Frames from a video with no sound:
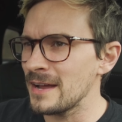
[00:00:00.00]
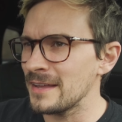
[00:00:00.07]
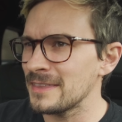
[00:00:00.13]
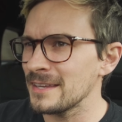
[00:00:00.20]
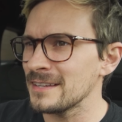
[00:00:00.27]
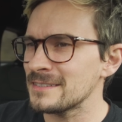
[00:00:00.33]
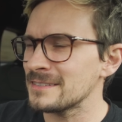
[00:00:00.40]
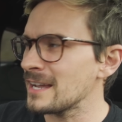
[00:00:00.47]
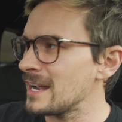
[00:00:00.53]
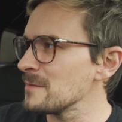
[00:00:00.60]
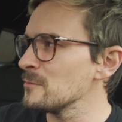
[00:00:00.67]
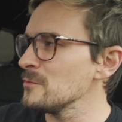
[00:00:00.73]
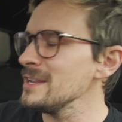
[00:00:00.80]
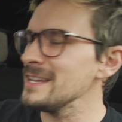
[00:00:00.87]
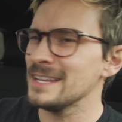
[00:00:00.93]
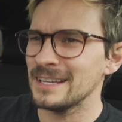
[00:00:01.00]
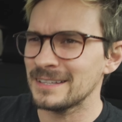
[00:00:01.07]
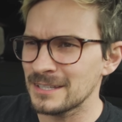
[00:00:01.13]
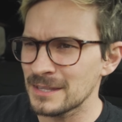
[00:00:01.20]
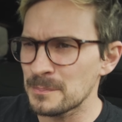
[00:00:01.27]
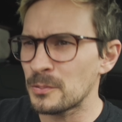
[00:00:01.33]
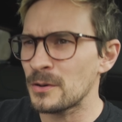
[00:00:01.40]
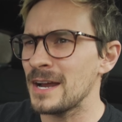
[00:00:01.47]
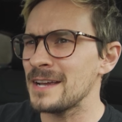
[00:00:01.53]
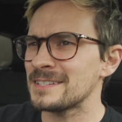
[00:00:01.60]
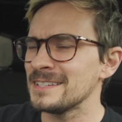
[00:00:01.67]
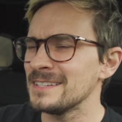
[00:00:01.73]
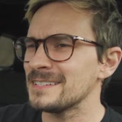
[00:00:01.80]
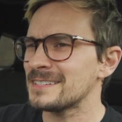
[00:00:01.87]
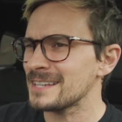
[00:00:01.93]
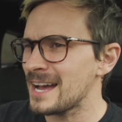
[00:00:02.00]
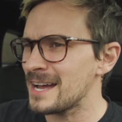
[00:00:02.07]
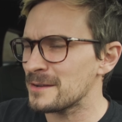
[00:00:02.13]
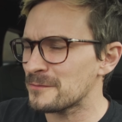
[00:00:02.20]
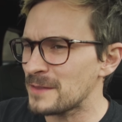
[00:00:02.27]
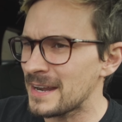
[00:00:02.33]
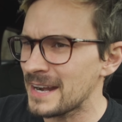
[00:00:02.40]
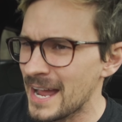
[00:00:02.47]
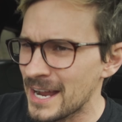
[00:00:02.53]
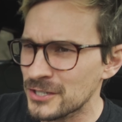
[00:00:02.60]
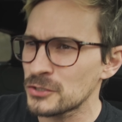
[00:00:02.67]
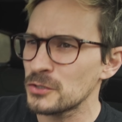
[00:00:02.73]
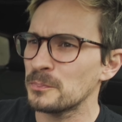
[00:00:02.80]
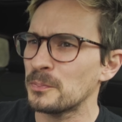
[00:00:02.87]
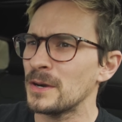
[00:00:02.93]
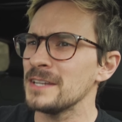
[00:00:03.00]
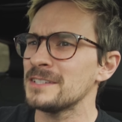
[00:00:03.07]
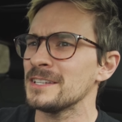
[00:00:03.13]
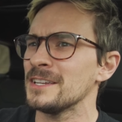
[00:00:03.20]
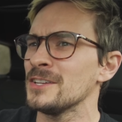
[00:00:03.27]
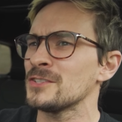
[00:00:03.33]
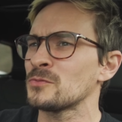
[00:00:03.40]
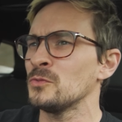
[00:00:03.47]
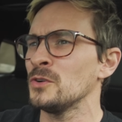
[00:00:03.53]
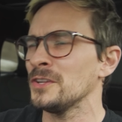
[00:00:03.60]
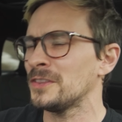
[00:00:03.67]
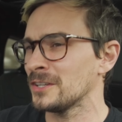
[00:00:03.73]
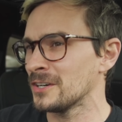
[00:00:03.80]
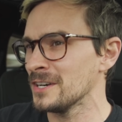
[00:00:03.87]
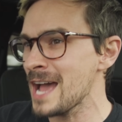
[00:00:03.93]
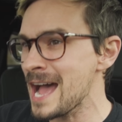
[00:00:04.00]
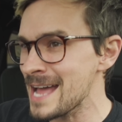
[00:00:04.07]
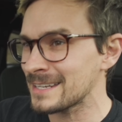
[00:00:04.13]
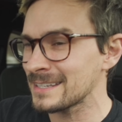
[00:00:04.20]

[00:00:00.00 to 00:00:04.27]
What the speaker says: I think it's time we get to the price and decide if that extra price is worth it or not.